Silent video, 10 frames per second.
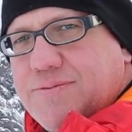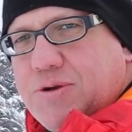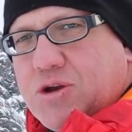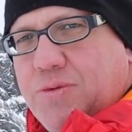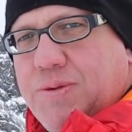
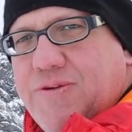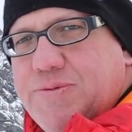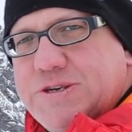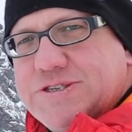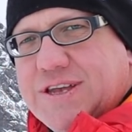put a couple of
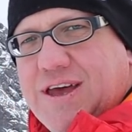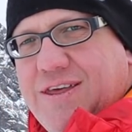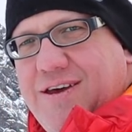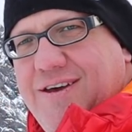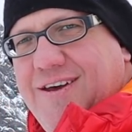images
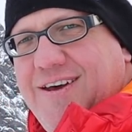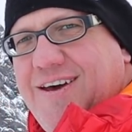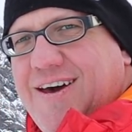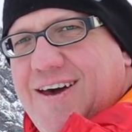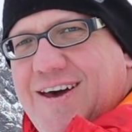together,
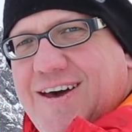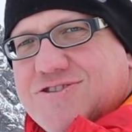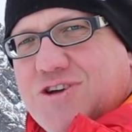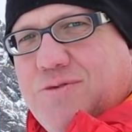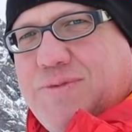
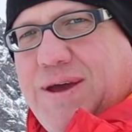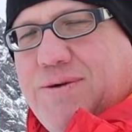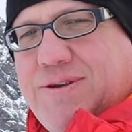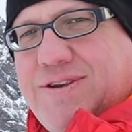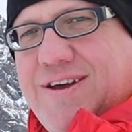show them
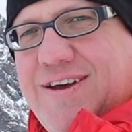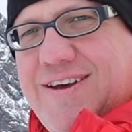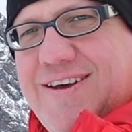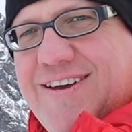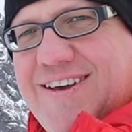now, and